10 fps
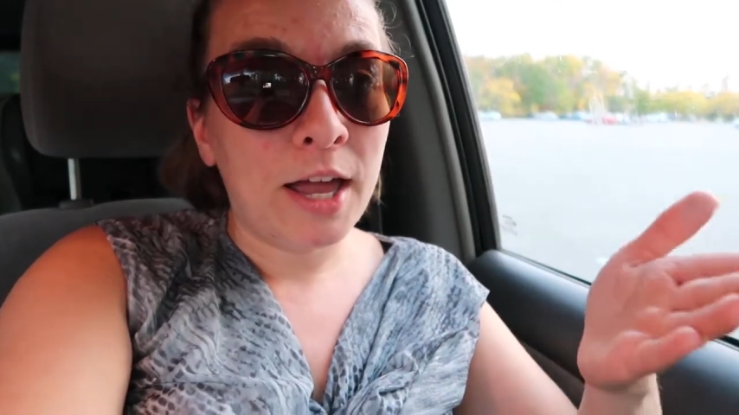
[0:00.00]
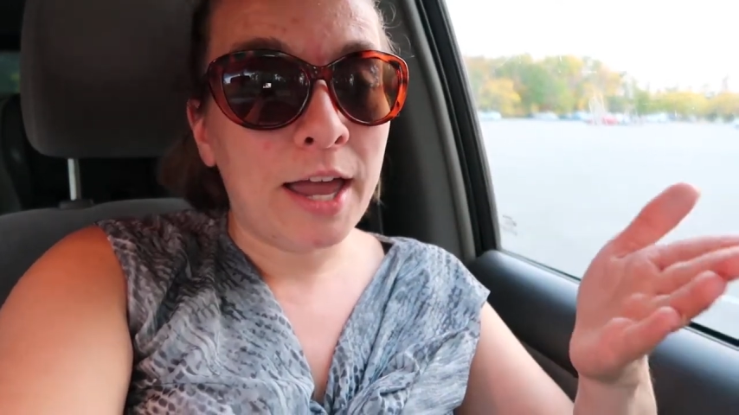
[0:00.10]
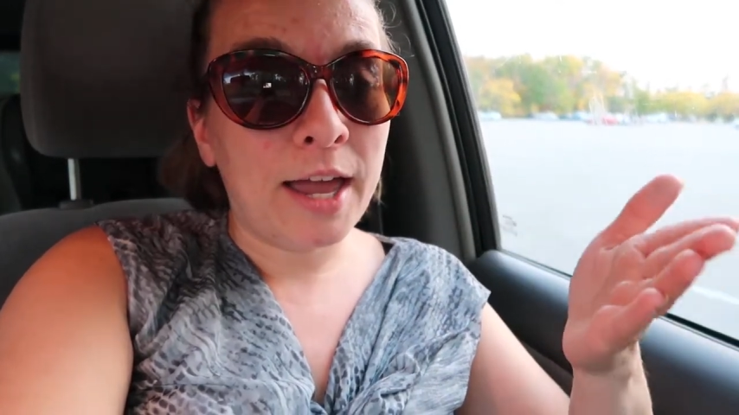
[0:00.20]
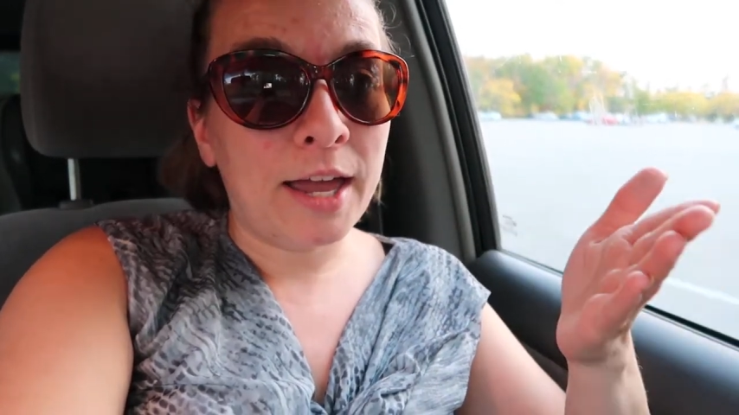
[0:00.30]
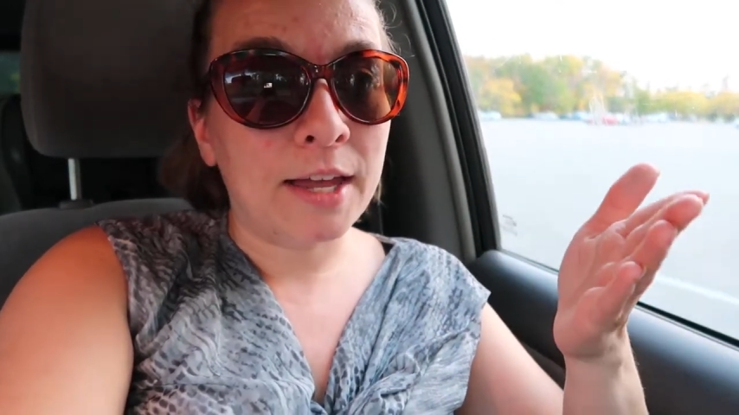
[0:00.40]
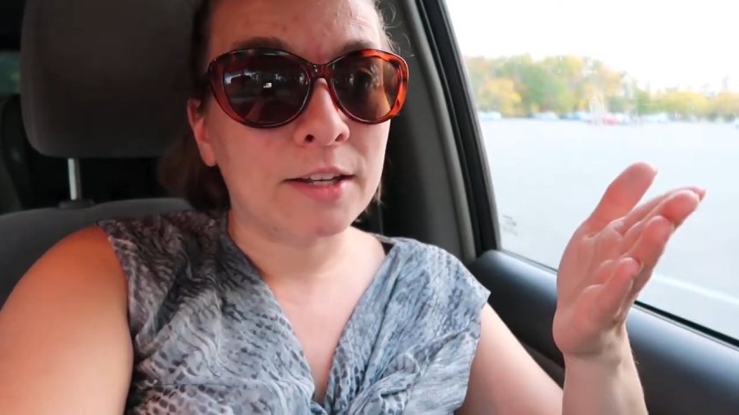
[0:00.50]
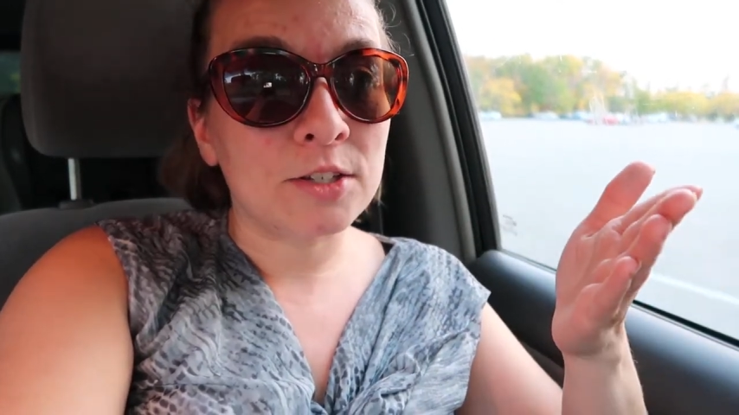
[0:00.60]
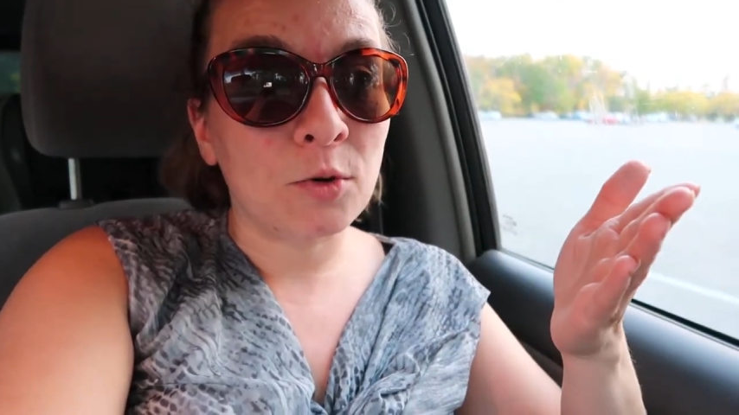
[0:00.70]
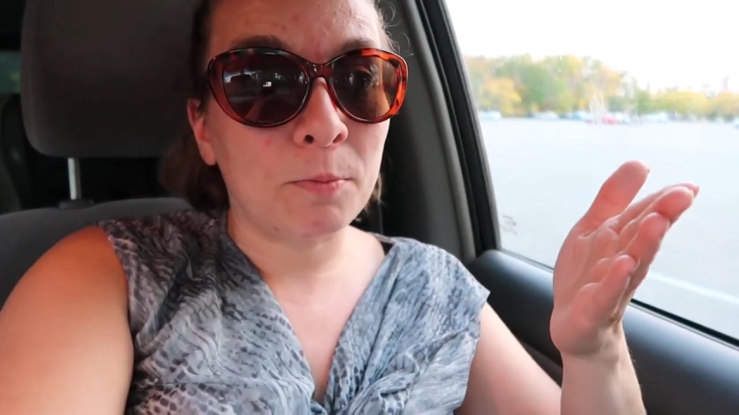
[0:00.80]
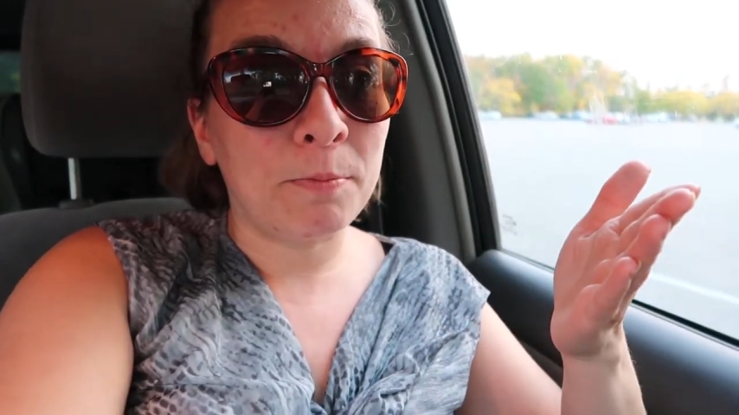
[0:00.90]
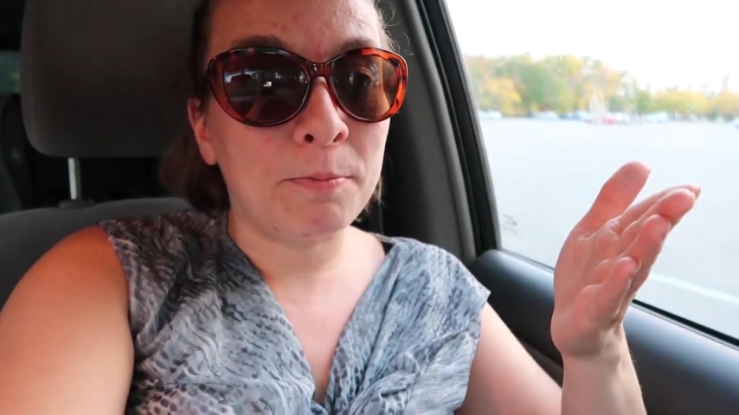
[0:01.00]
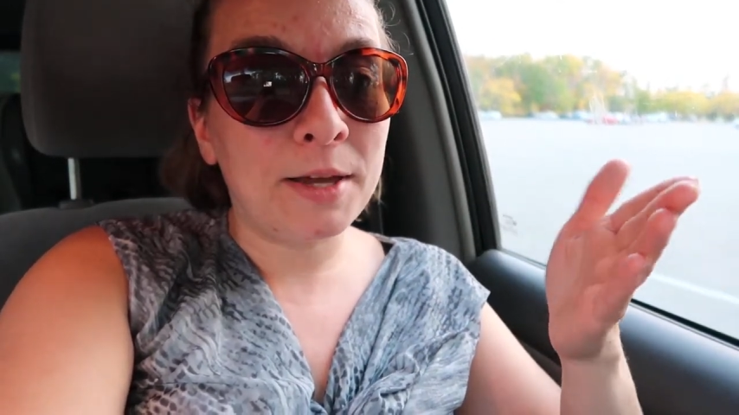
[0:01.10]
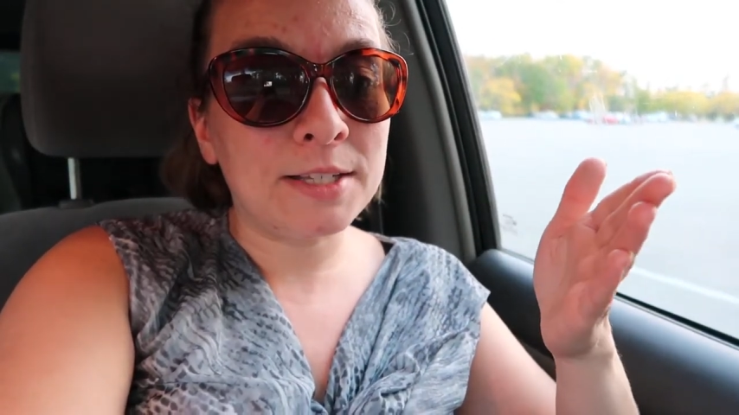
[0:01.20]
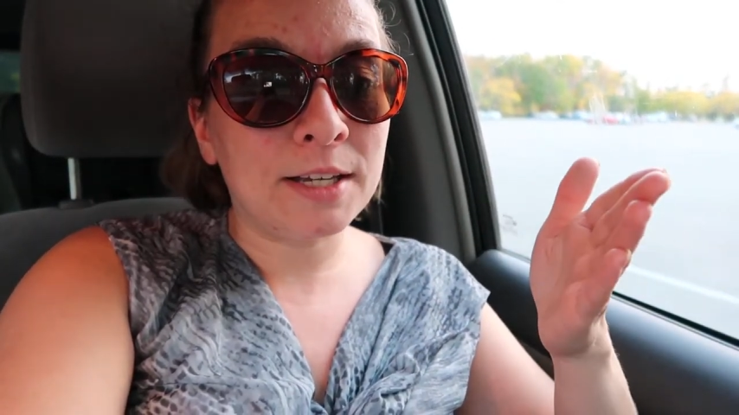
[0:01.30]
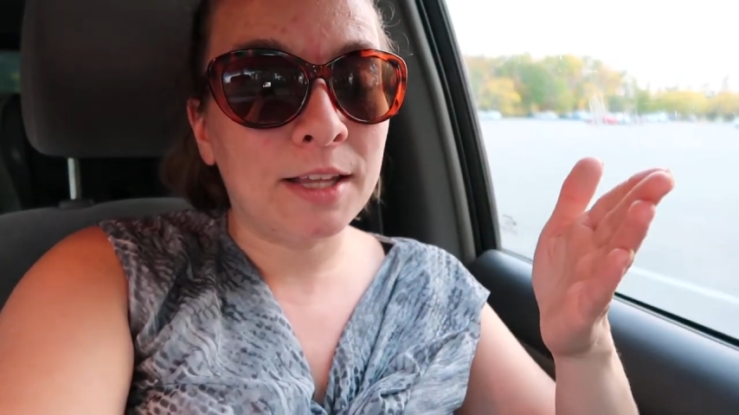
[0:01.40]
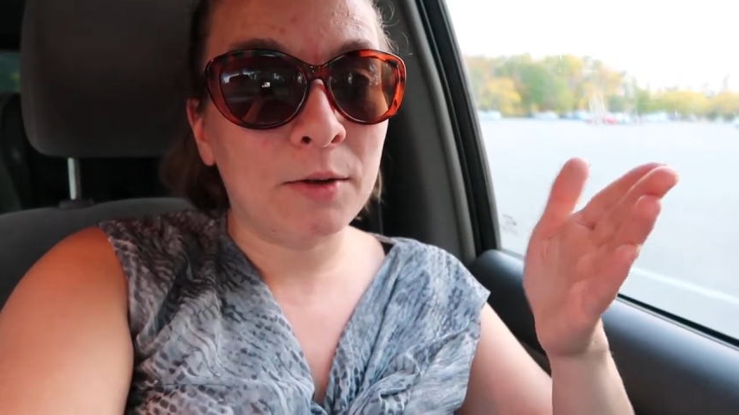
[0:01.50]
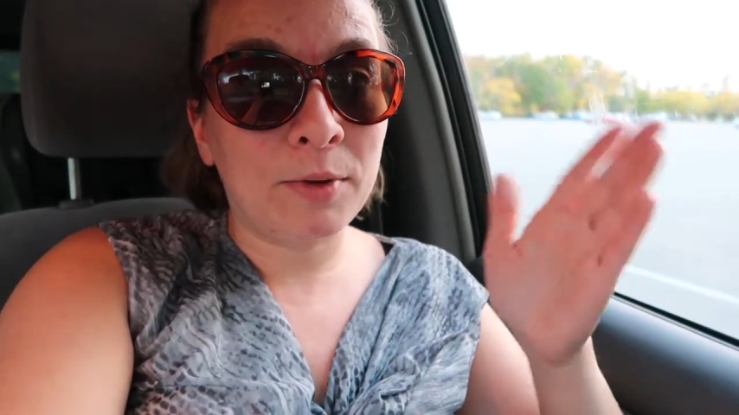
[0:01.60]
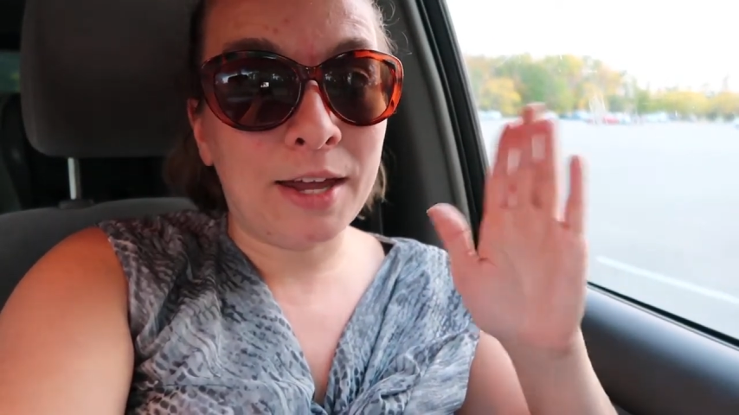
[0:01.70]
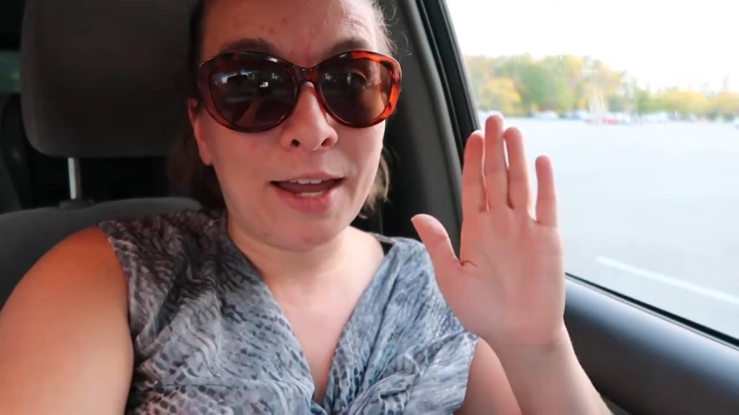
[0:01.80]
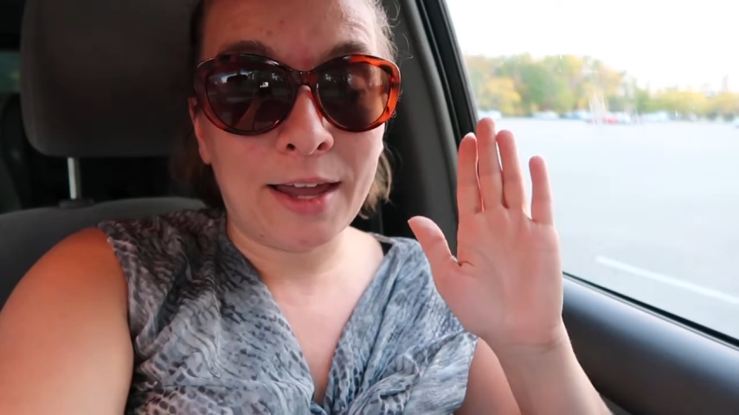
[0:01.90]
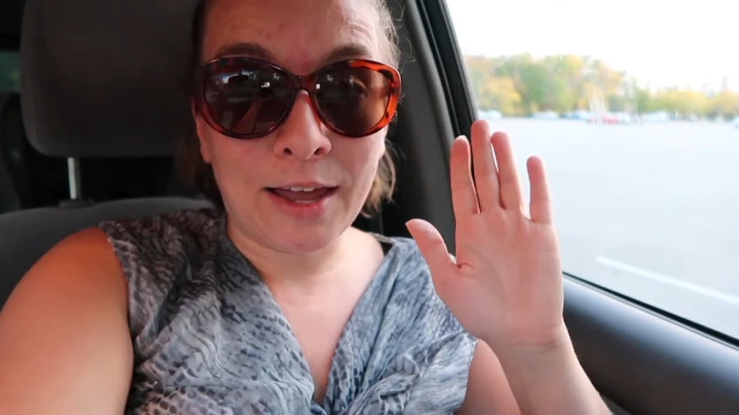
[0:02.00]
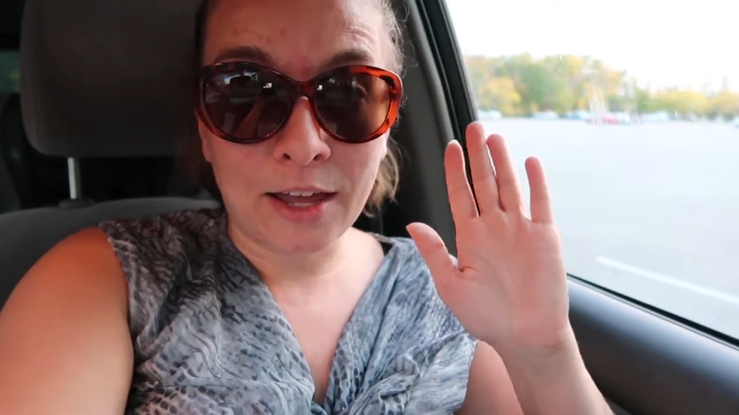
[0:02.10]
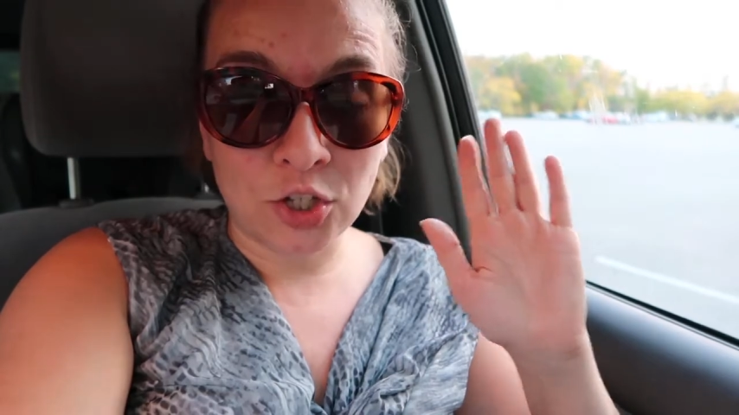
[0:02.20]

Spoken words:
and so basically when I